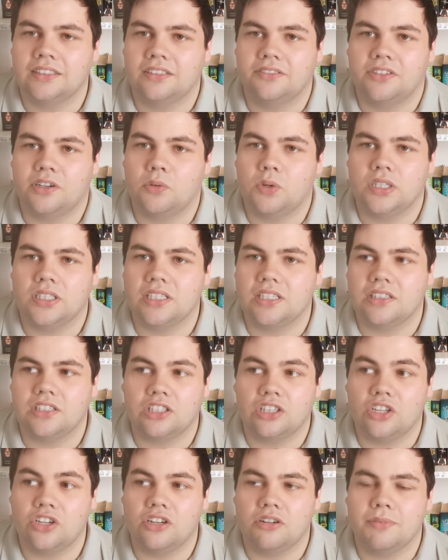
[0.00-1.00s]
if I wanted
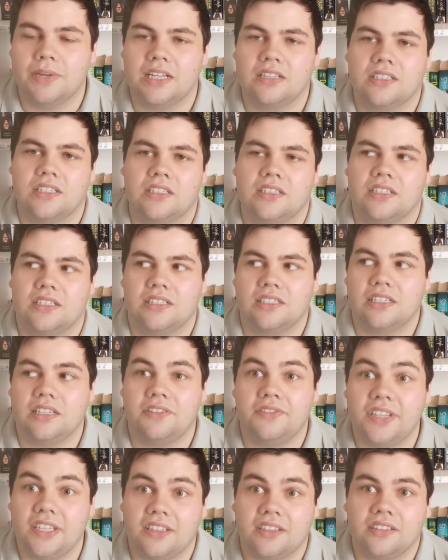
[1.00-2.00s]
to learn about it, there's
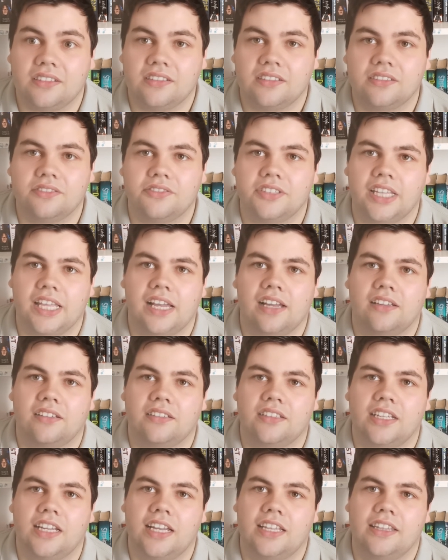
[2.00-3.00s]
TV for that,
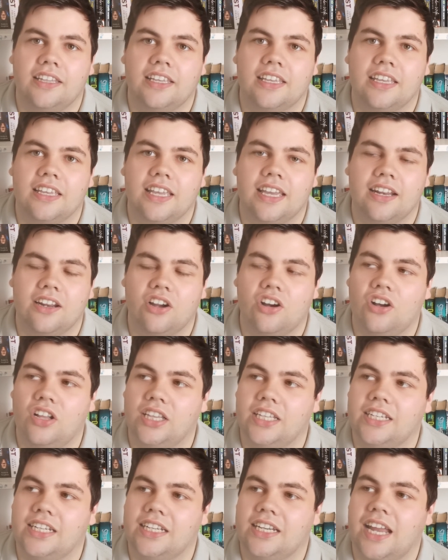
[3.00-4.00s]
and they can get it
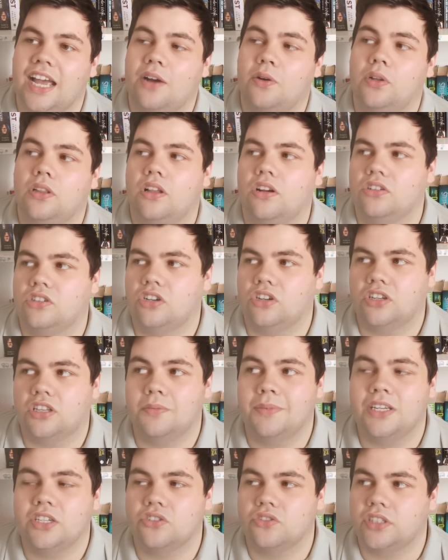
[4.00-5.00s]
all in an hour-long
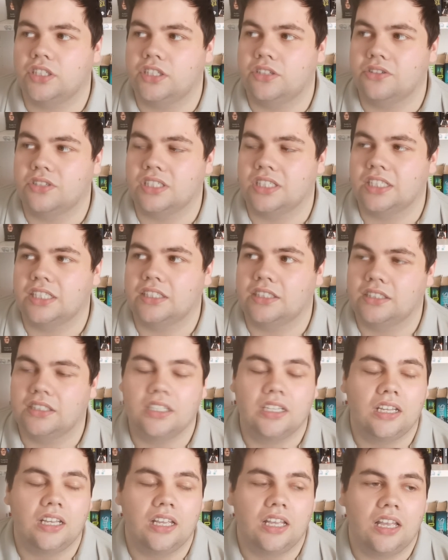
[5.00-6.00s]
documentary usually.
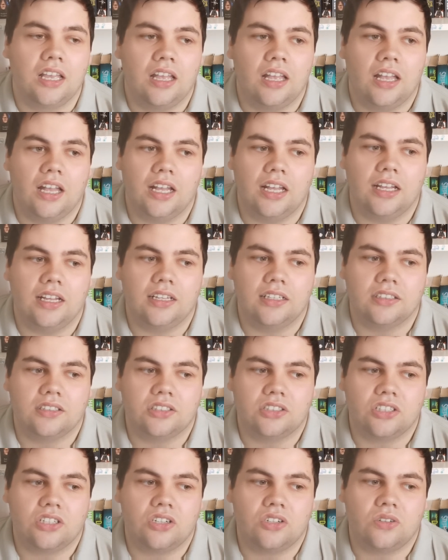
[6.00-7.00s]
Uh,
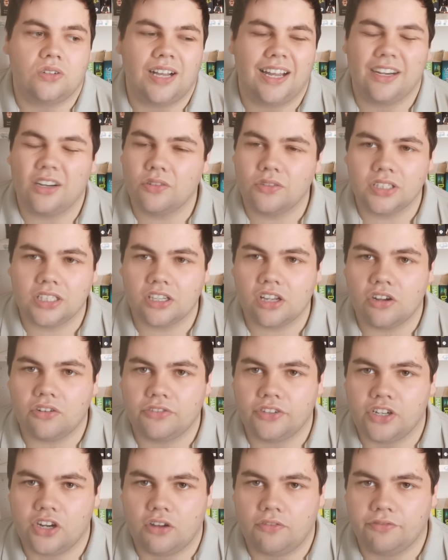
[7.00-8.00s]
so I don't really go
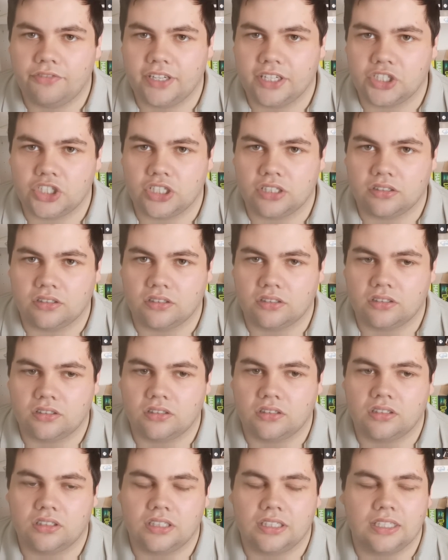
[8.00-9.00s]
for non-fiction.
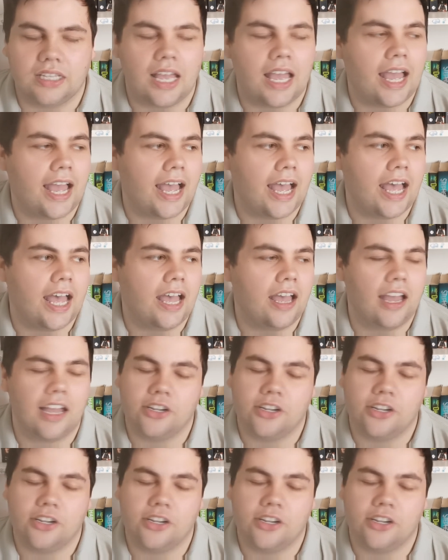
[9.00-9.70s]
Uh,